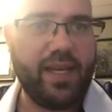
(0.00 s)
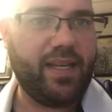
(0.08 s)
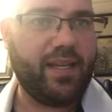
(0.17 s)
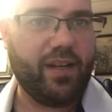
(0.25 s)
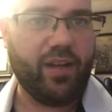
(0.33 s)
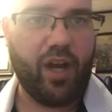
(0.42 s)

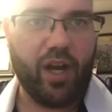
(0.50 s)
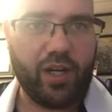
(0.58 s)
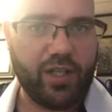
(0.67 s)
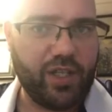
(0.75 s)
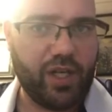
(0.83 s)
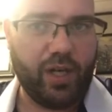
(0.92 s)
In a
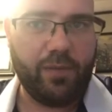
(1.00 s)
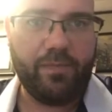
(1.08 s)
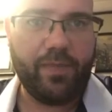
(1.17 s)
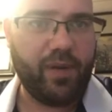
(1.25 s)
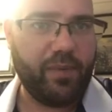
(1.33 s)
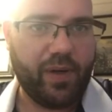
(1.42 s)
longer
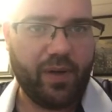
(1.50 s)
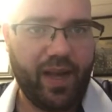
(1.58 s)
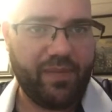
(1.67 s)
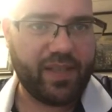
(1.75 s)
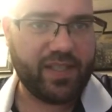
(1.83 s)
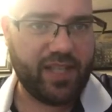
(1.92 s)
term, we don't
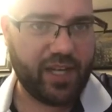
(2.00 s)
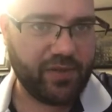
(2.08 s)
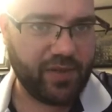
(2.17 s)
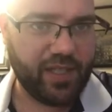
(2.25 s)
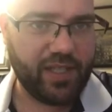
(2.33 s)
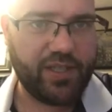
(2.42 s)
have that
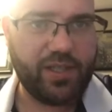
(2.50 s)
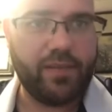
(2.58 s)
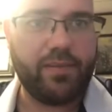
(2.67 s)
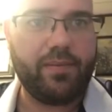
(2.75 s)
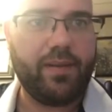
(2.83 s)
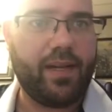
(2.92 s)
scheduling issue.